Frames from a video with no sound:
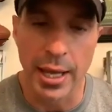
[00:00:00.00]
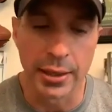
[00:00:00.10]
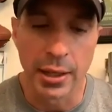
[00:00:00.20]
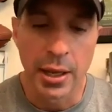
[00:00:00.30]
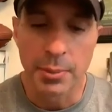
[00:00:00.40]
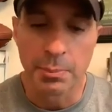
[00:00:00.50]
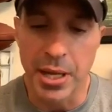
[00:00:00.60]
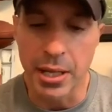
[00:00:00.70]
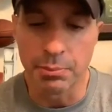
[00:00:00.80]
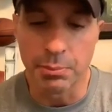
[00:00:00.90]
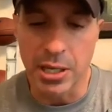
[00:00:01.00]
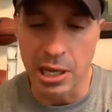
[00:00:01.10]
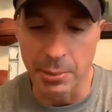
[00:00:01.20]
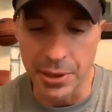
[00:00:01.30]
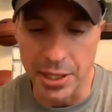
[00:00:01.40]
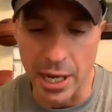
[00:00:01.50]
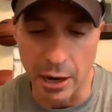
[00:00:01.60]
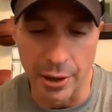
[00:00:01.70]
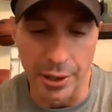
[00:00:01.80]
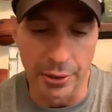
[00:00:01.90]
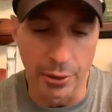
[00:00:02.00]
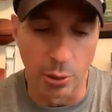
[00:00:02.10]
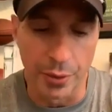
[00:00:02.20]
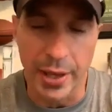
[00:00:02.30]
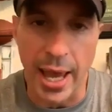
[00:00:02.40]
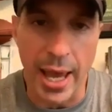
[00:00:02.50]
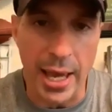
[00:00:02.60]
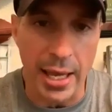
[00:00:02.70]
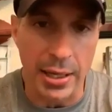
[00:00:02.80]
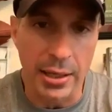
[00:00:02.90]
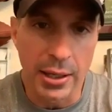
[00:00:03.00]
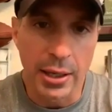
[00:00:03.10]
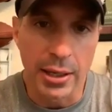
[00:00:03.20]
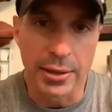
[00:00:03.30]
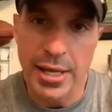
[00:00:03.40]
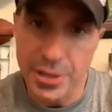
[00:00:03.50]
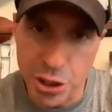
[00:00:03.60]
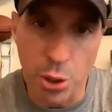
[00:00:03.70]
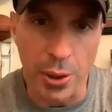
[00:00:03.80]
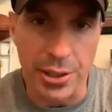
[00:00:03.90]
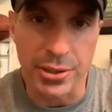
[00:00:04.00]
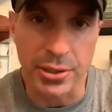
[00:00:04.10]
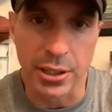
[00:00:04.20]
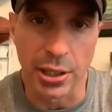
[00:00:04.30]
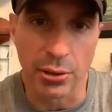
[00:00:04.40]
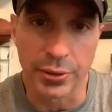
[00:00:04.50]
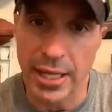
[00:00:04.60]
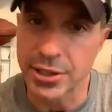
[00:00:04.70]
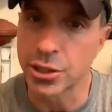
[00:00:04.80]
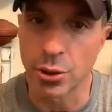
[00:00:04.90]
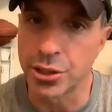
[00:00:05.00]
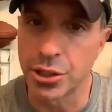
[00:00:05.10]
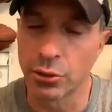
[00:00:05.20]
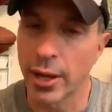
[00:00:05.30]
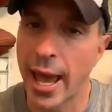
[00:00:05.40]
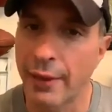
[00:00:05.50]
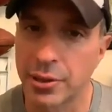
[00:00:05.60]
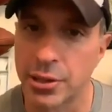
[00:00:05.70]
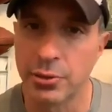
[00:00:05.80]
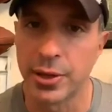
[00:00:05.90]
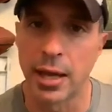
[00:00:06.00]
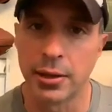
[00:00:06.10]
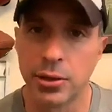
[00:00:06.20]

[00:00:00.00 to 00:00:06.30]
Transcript: And being, becoming the carrot or the egg, that's a choice, you know, yeah. that's a choice. You don't have to do that.